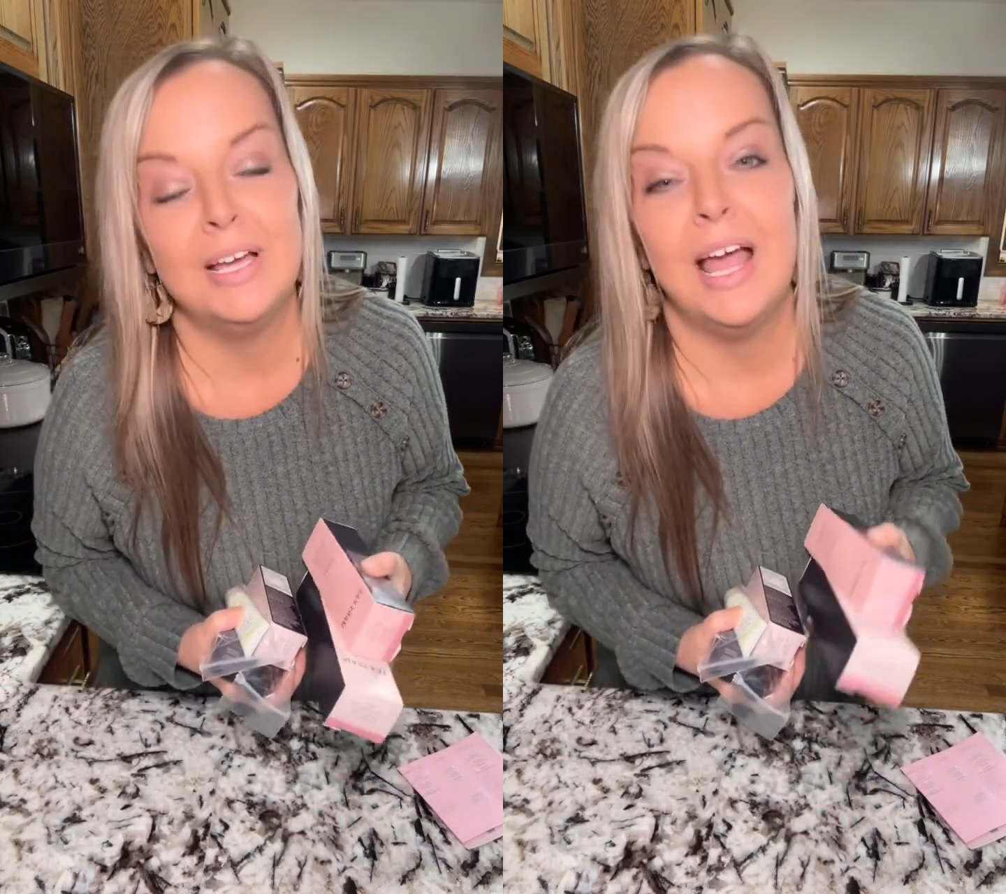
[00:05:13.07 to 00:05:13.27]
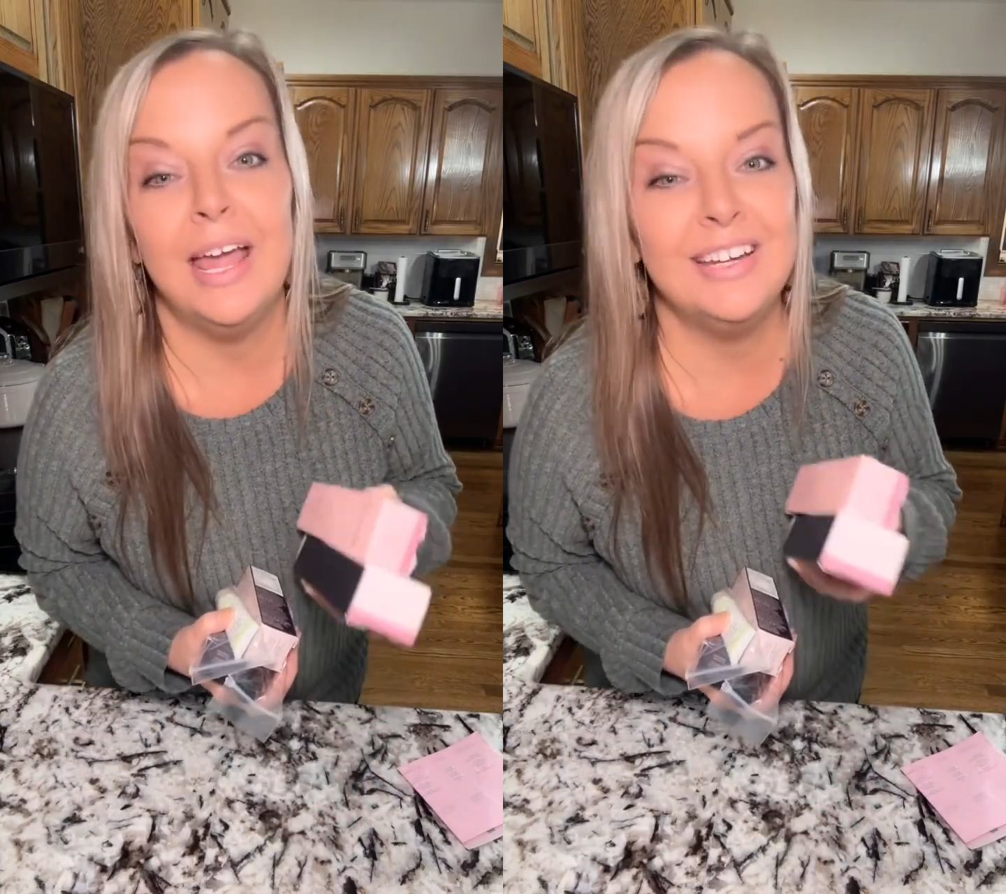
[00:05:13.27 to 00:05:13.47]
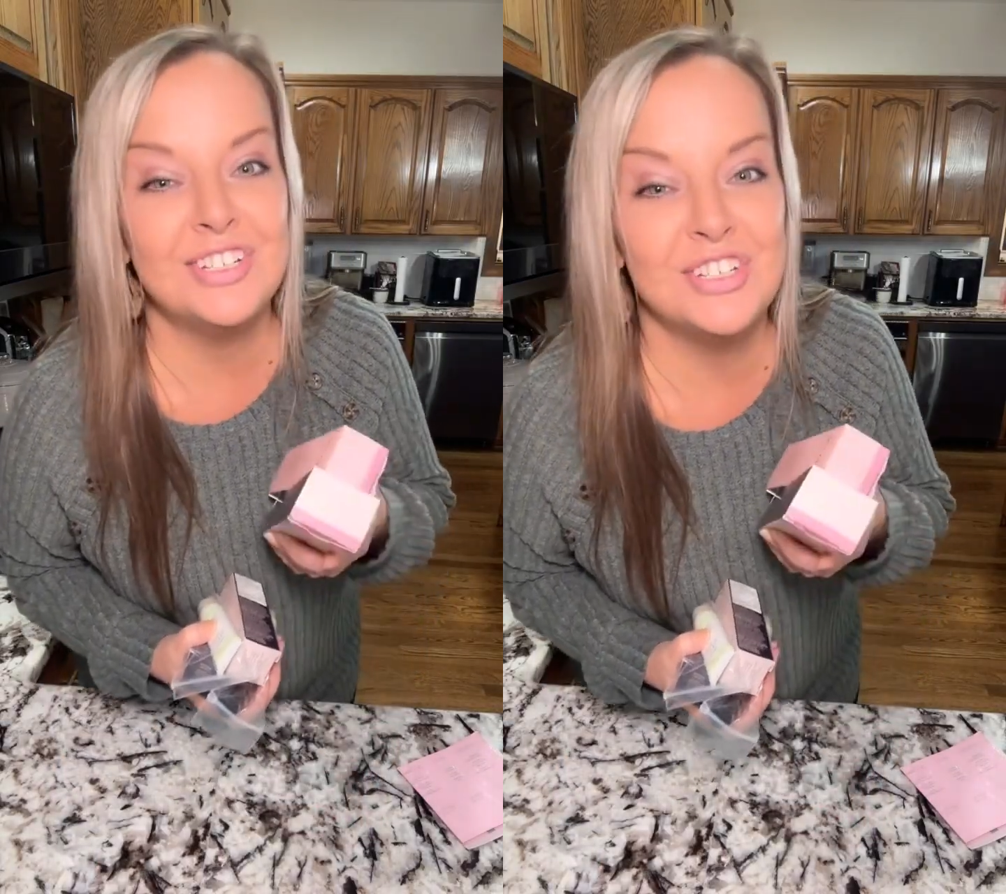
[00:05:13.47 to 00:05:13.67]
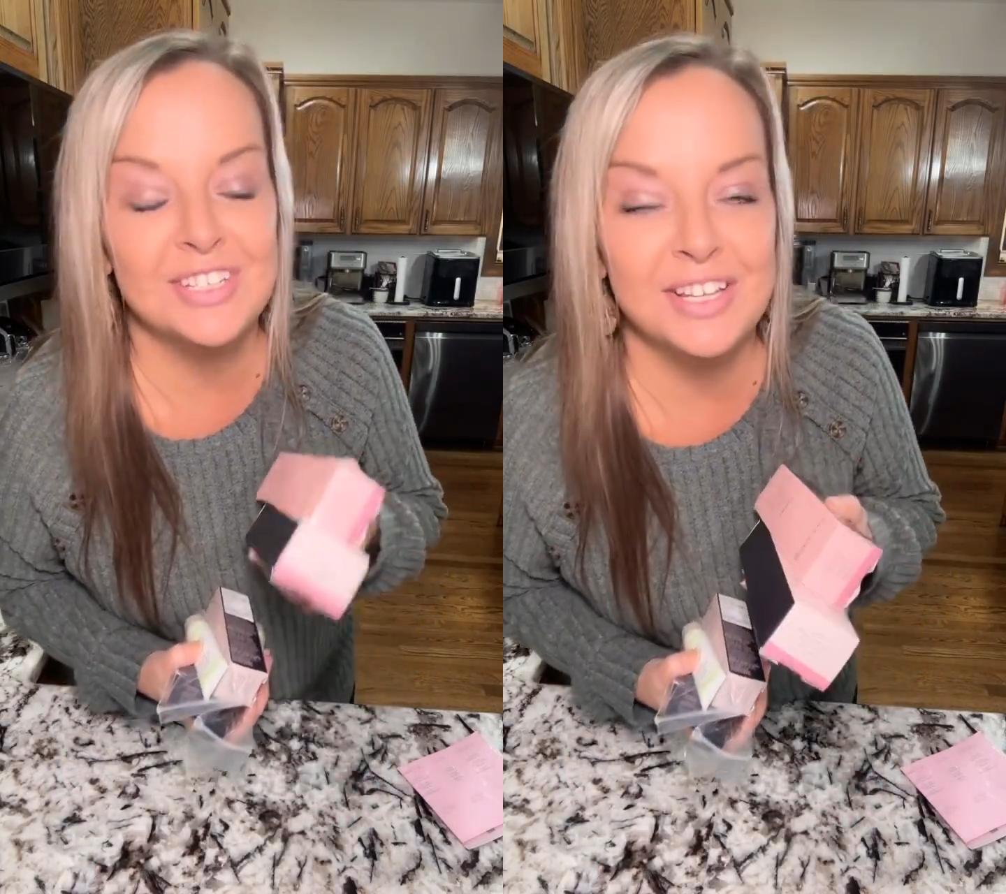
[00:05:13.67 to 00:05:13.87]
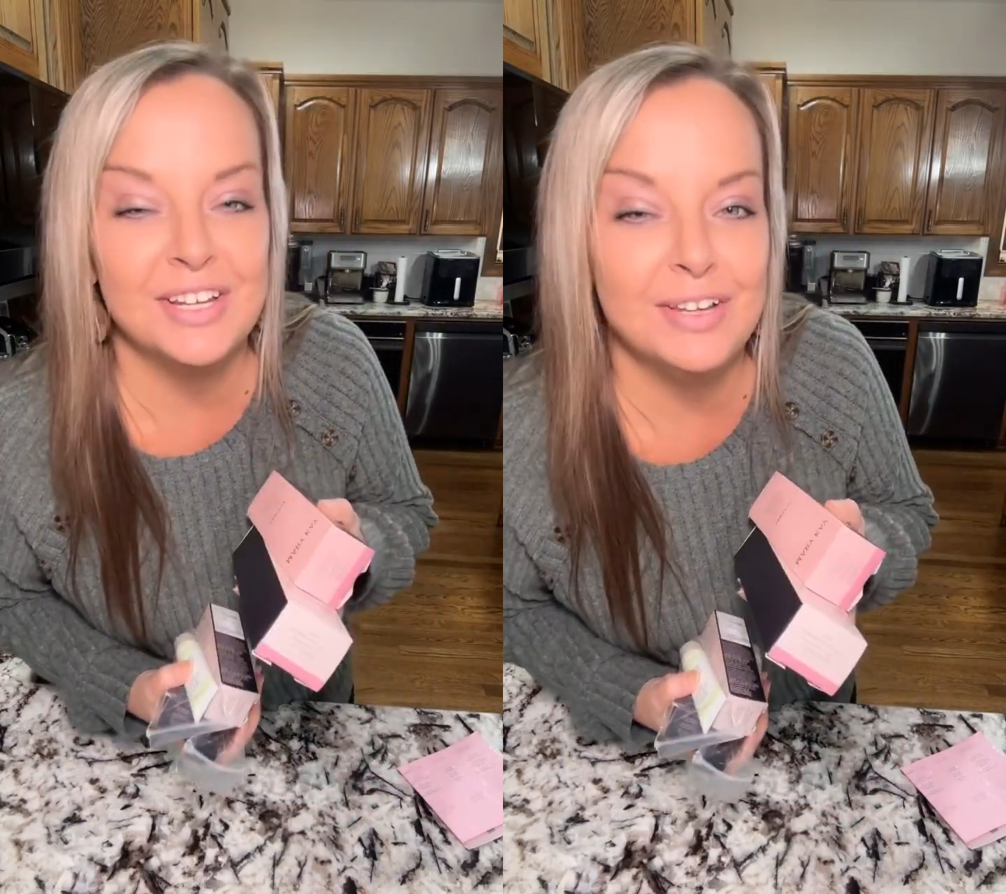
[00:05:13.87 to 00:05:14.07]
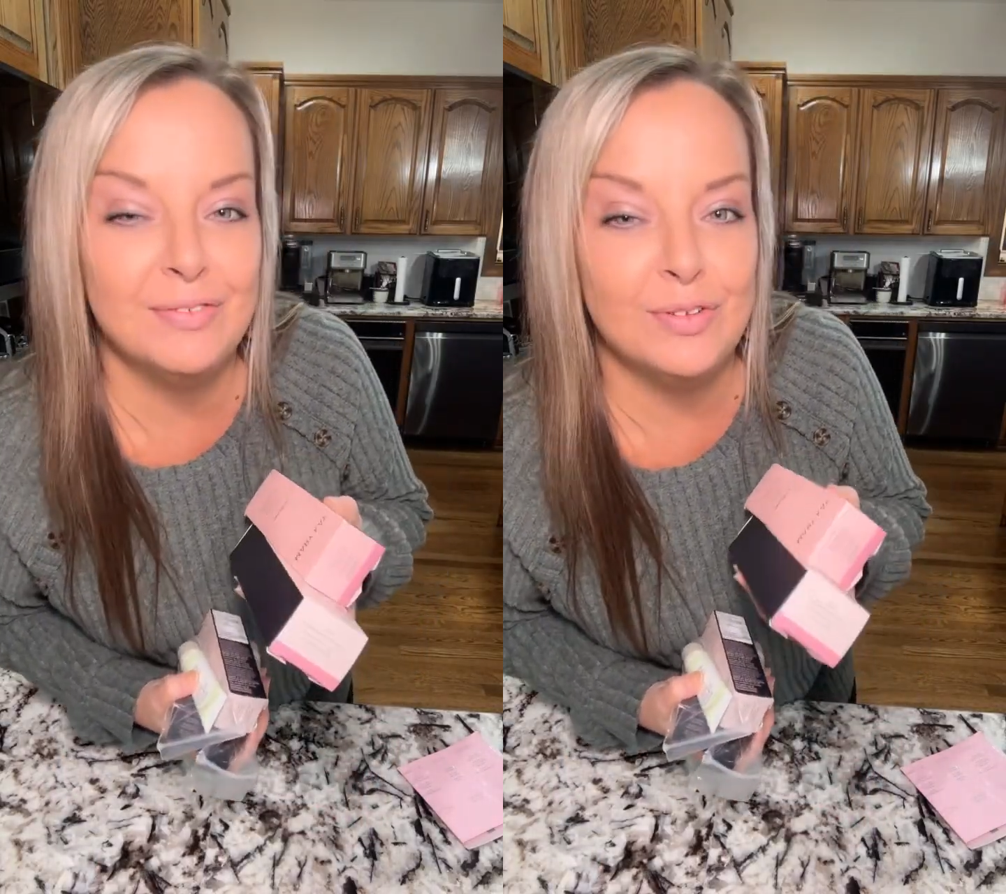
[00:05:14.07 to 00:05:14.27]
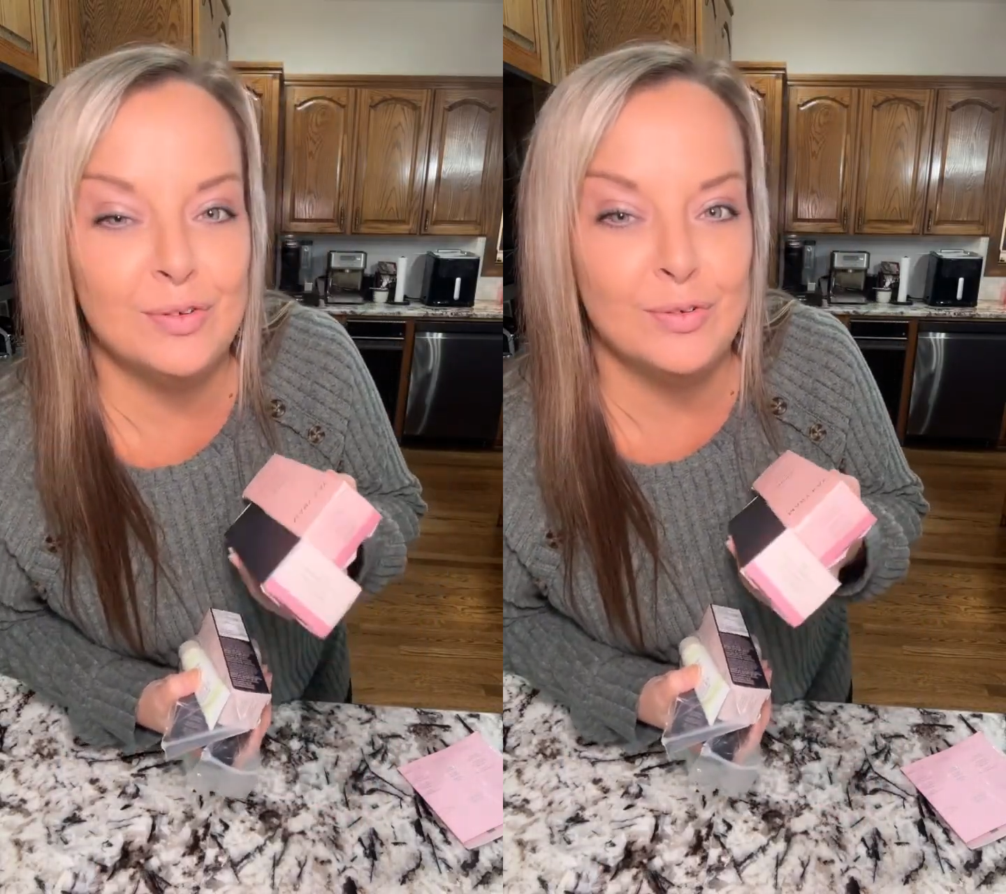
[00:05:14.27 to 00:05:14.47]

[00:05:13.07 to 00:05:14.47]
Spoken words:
And she said if you